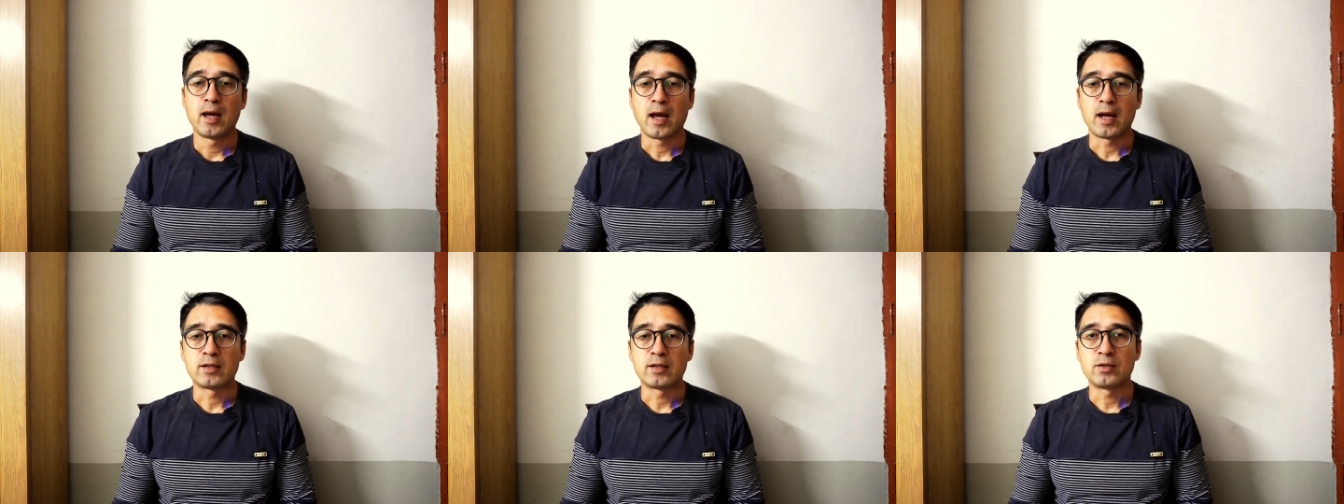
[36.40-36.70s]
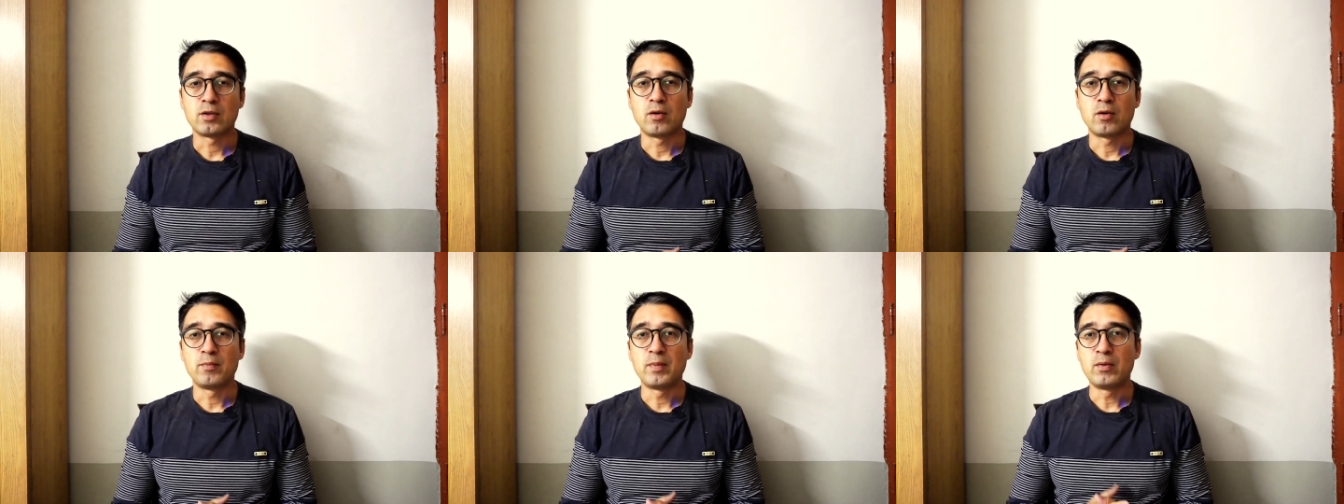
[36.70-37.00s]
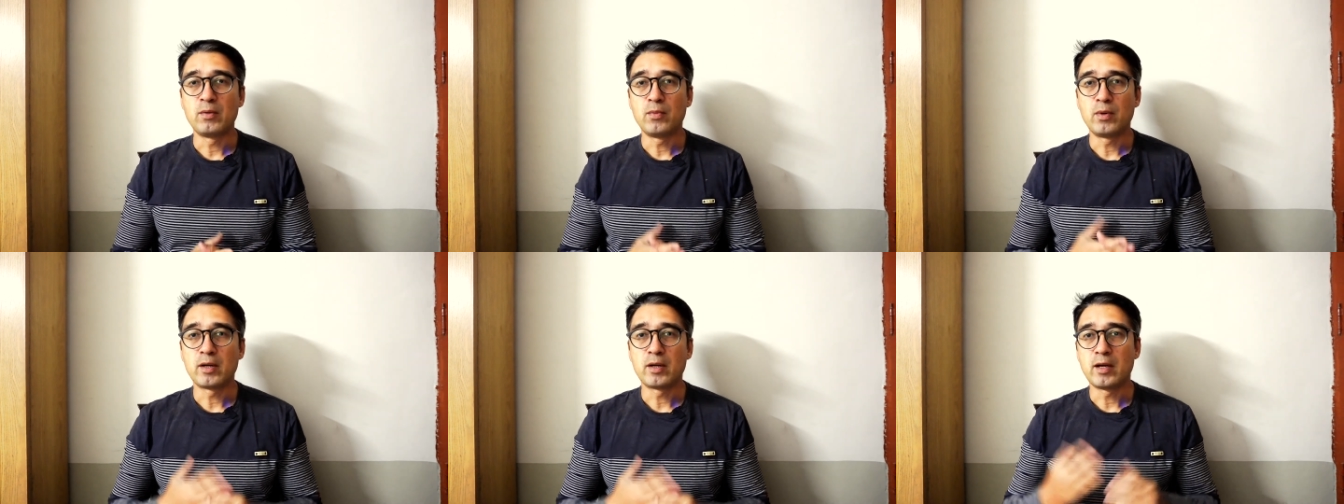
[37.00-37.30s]
And so I've
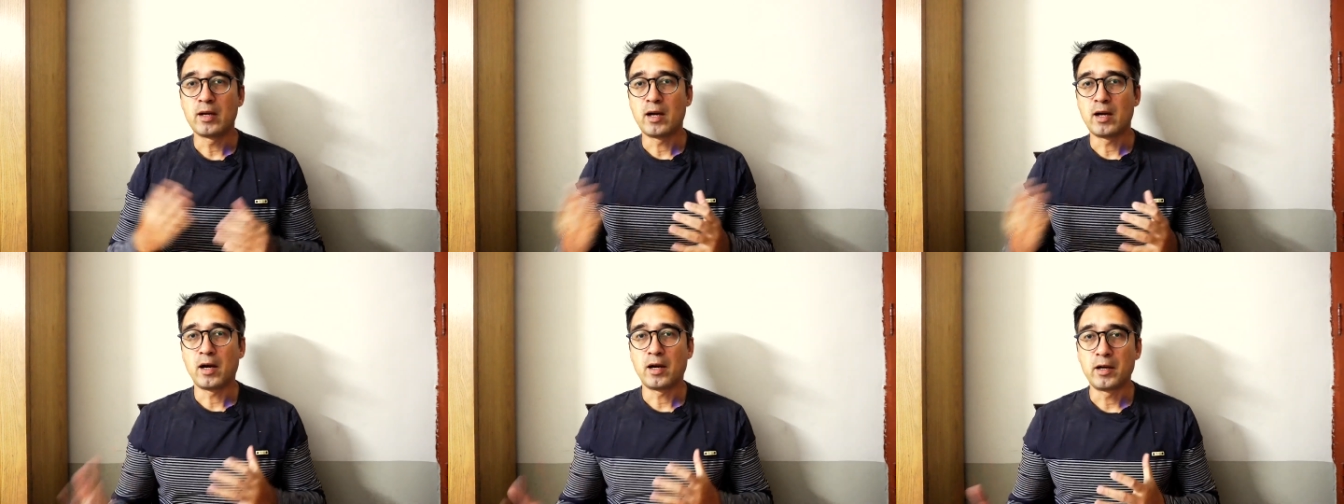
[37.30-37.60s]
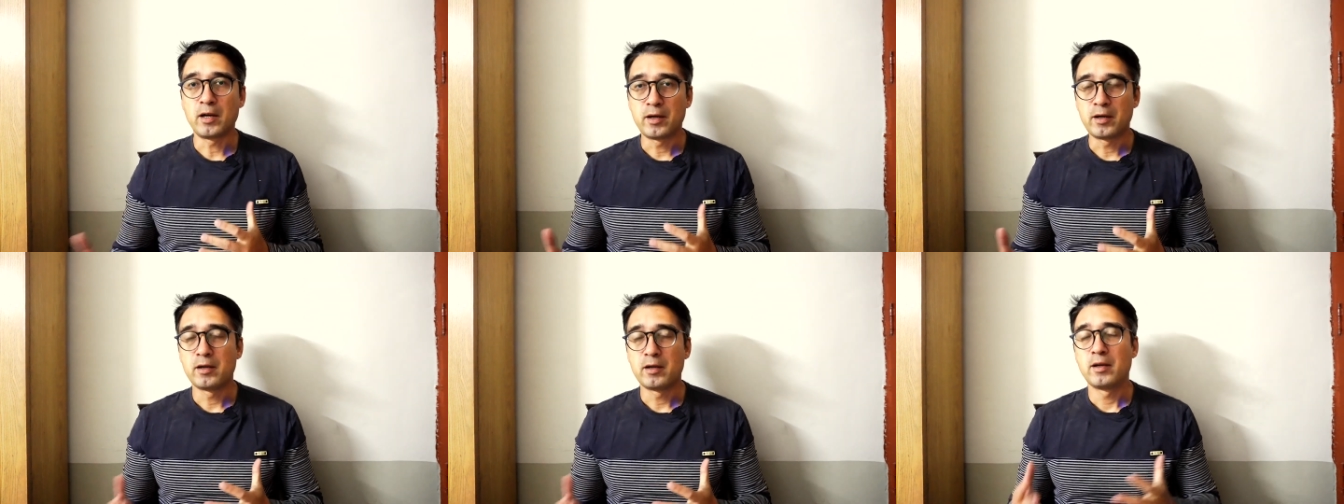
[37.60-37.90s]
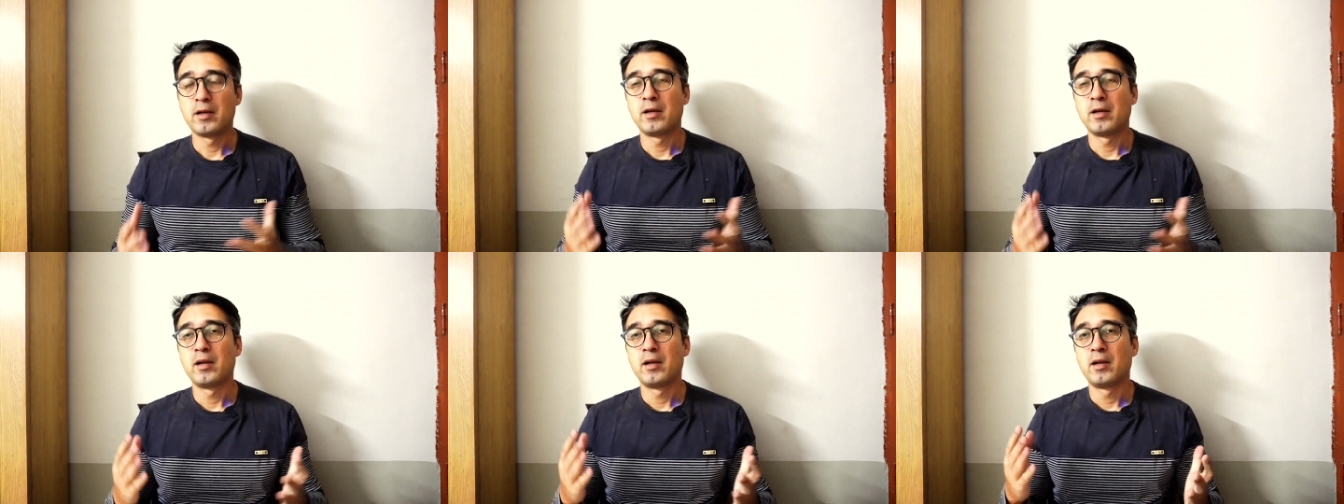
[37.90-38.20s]
been working hard
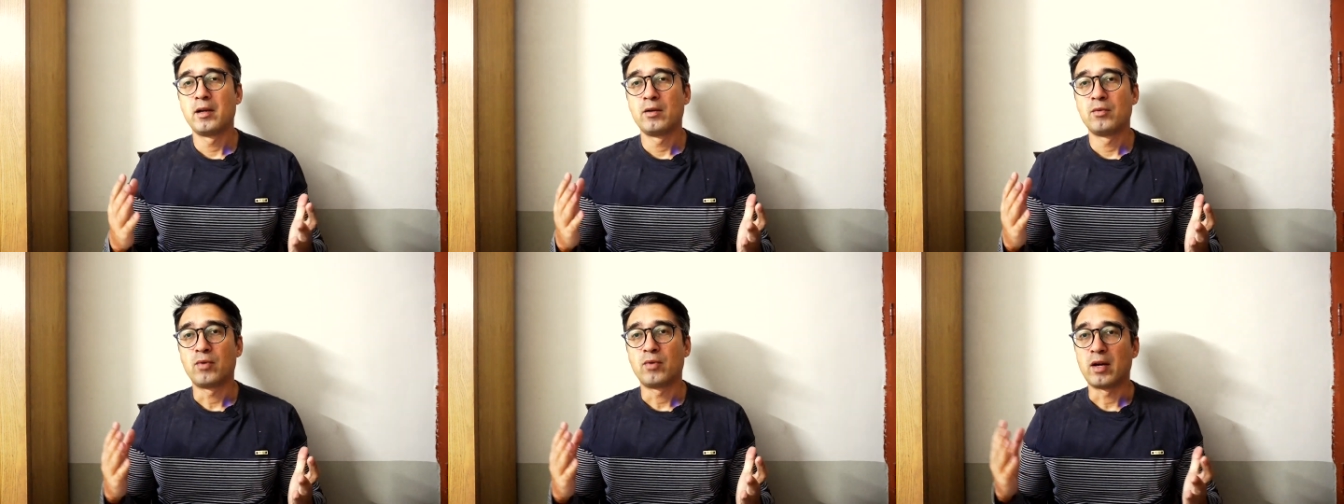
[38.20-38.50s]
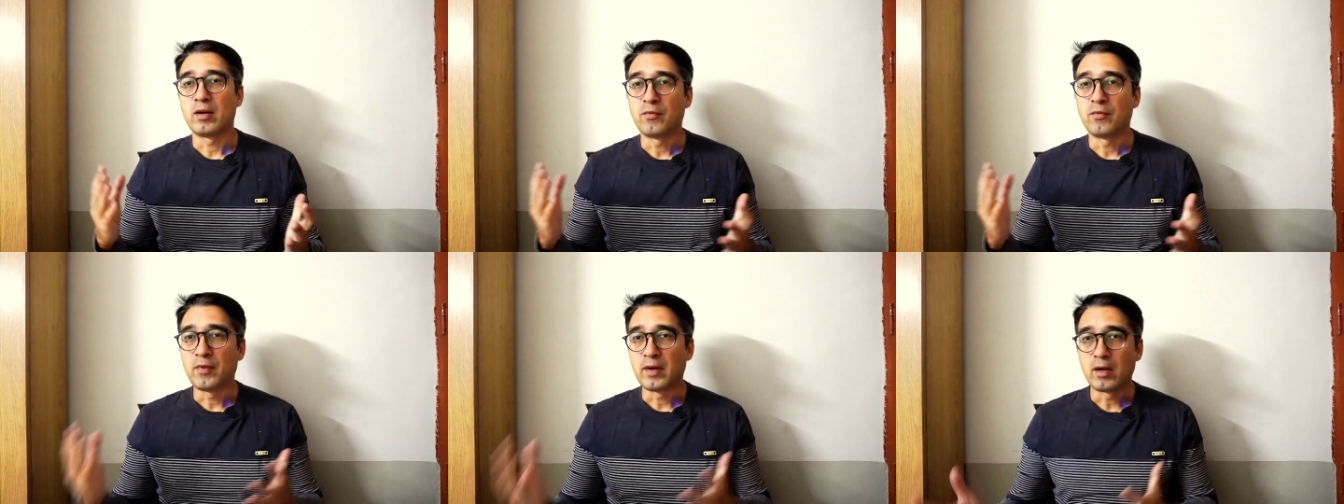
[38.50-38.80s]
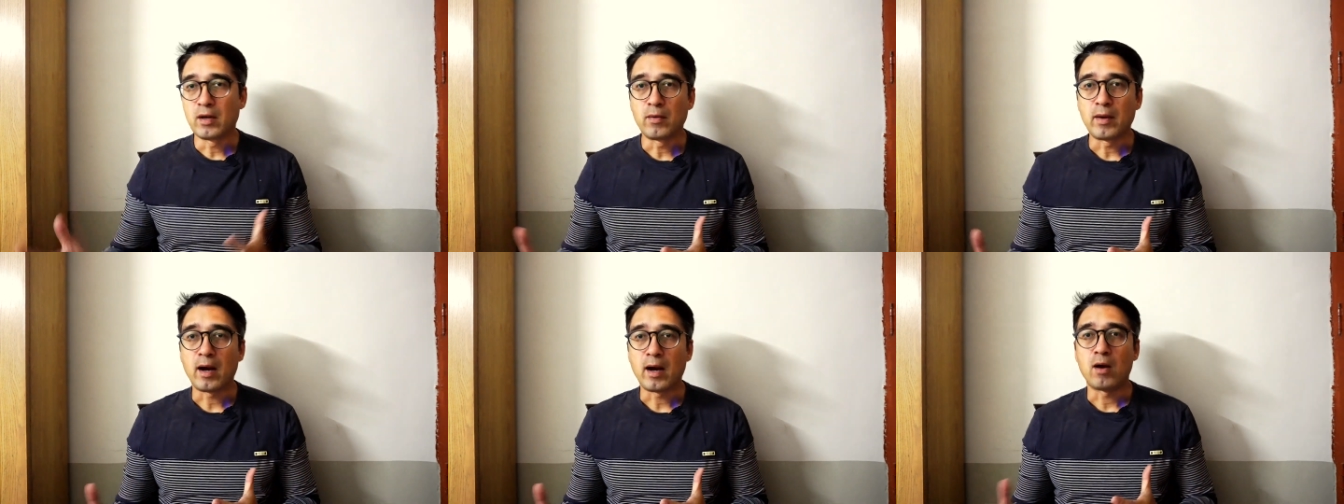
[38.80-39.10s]
trying to
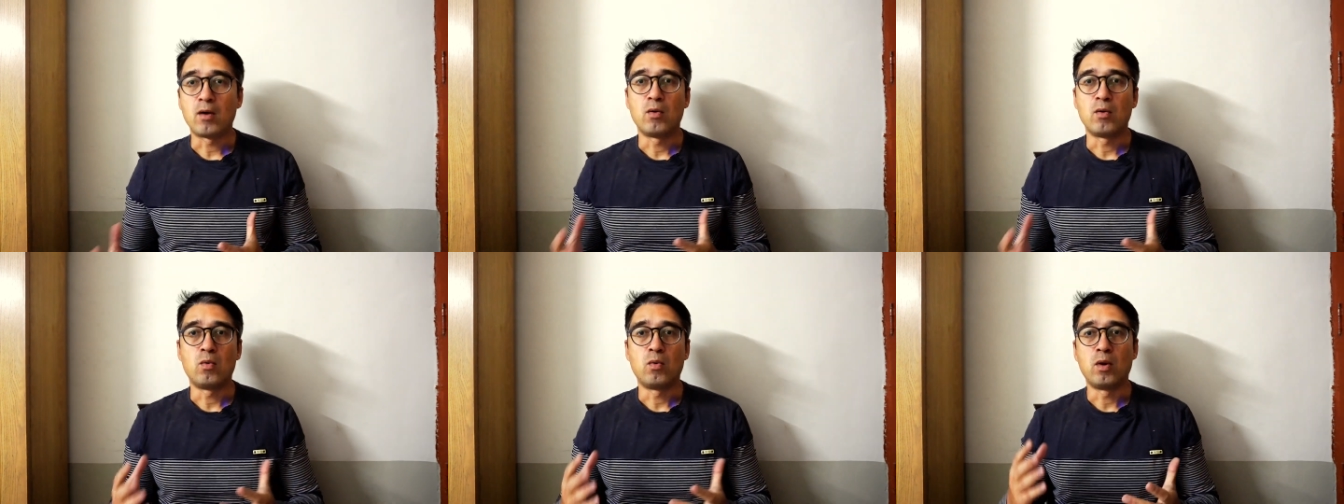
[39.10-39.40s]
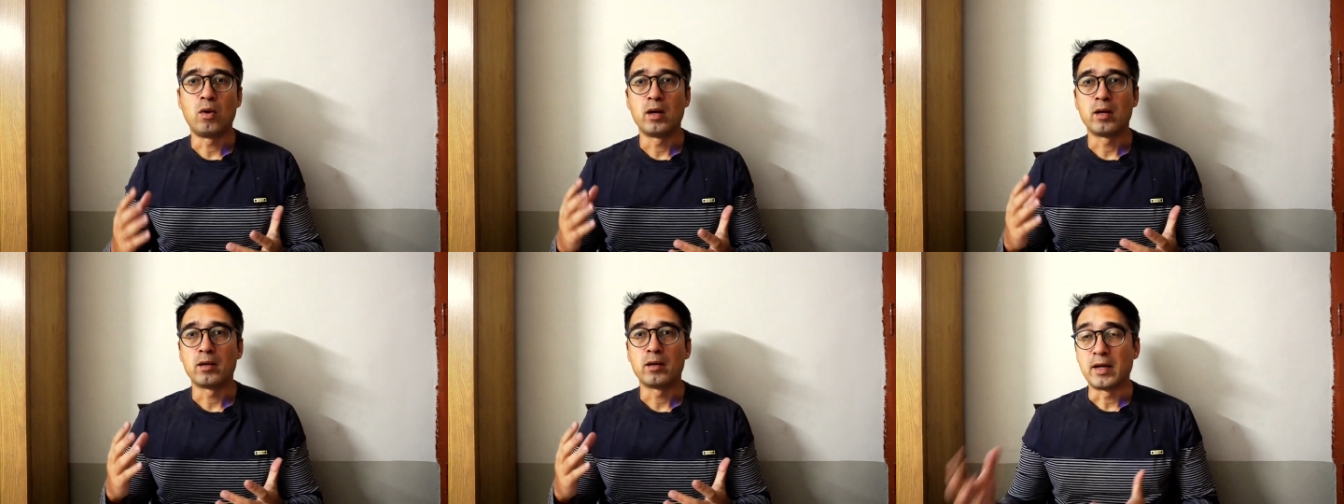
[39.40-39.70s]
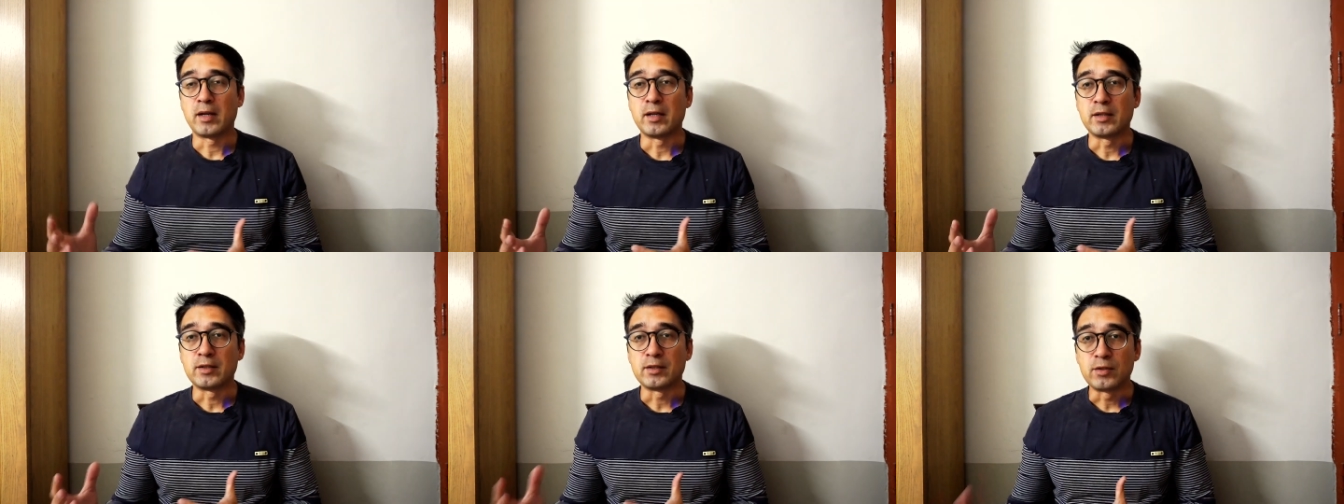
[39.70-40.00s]
figure out what
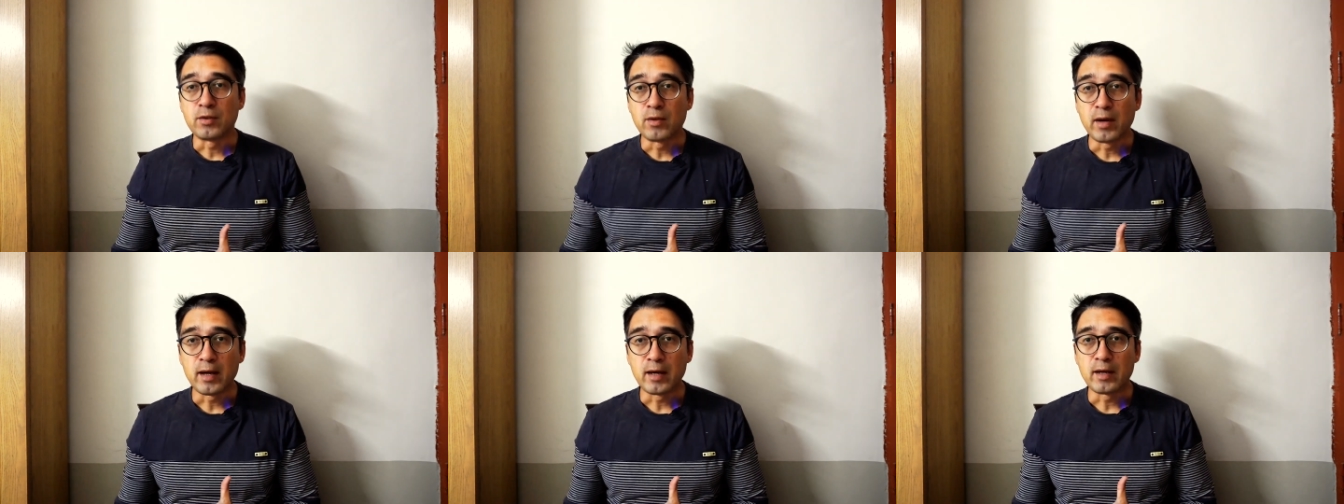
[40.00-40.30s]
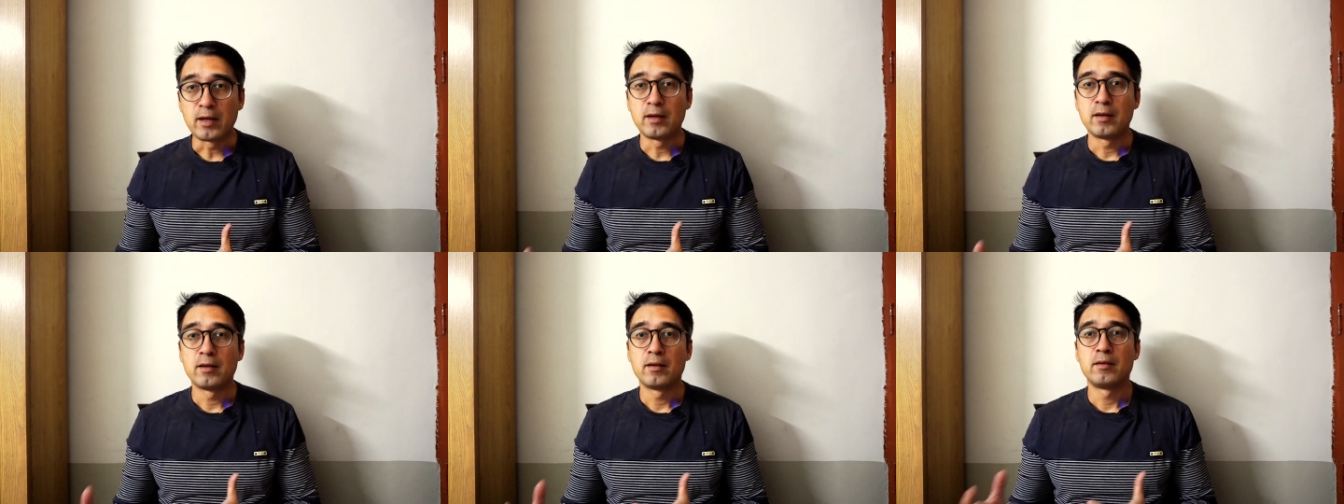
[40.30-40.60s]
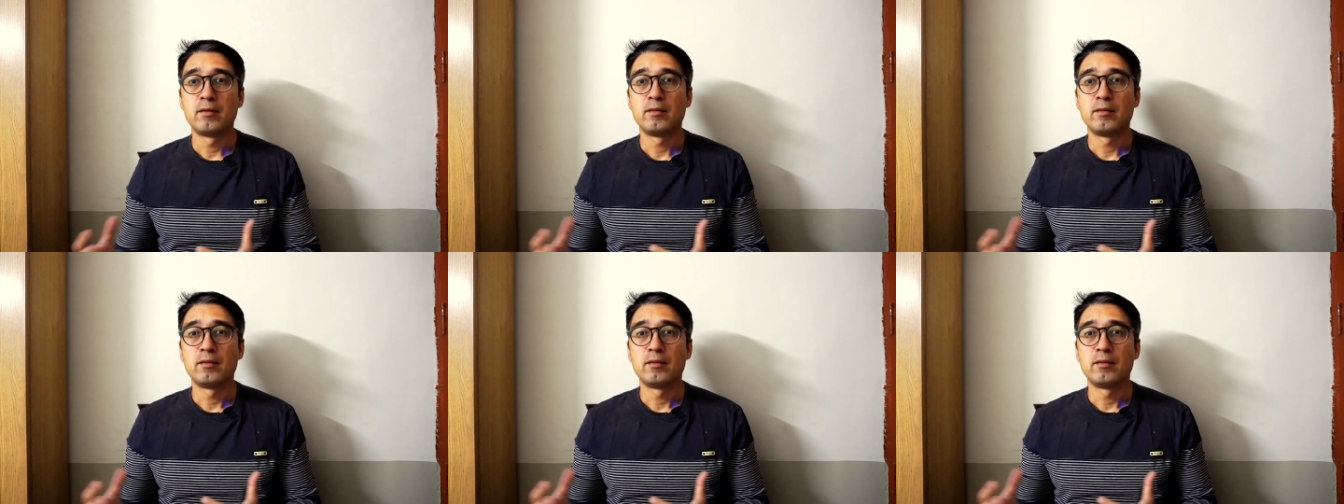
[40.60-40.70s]
it is doing